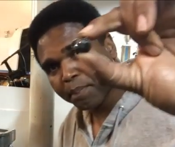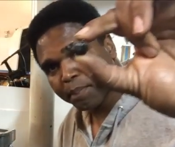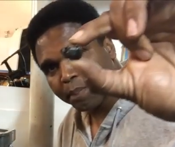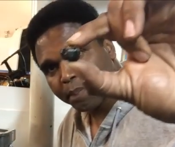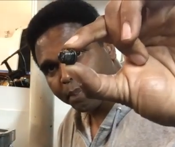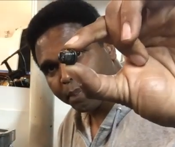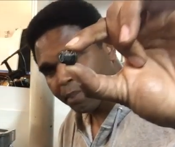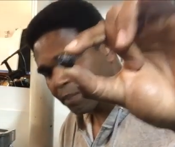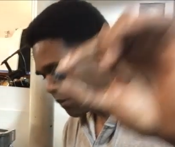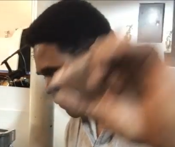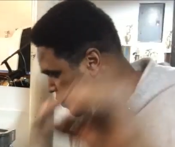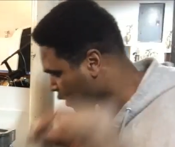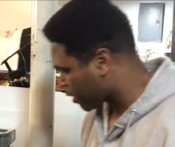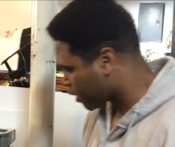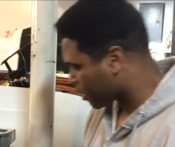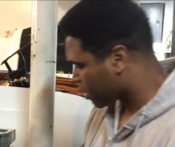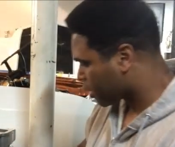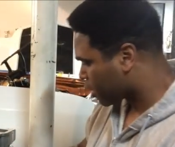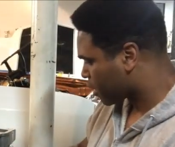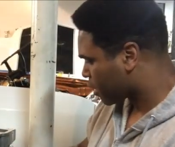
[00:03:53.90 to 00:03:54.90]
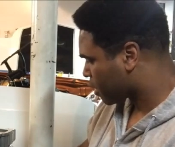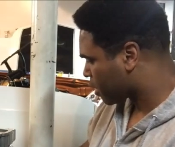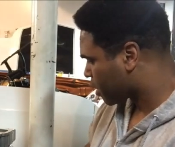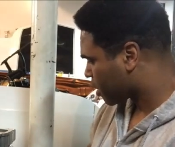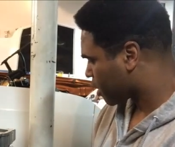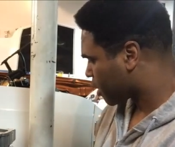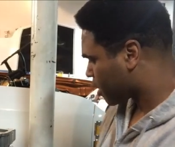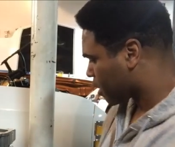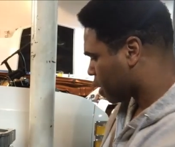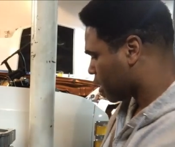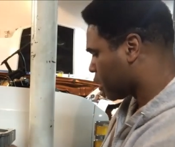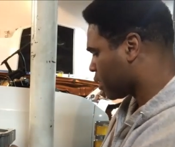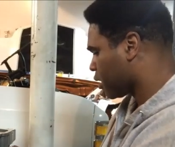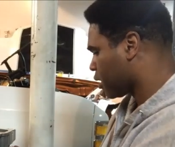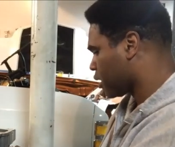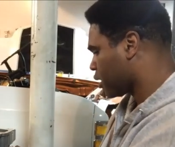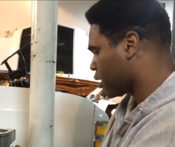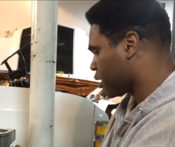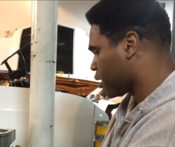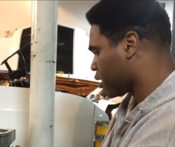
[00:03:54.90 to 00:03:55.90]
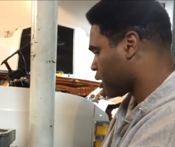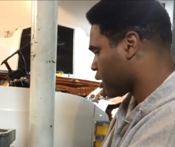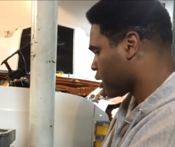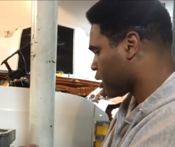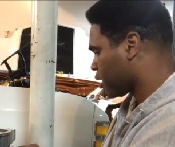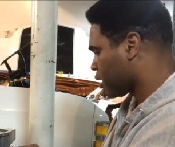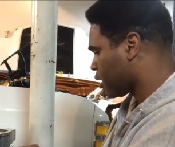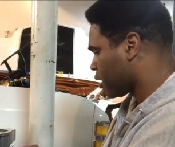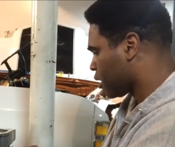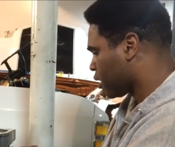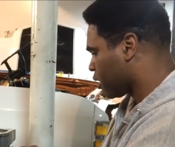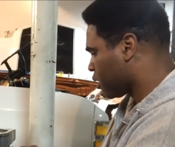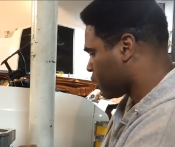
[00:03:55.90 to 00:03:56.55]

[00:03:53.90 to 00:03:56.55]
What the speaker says: Nobody speaks.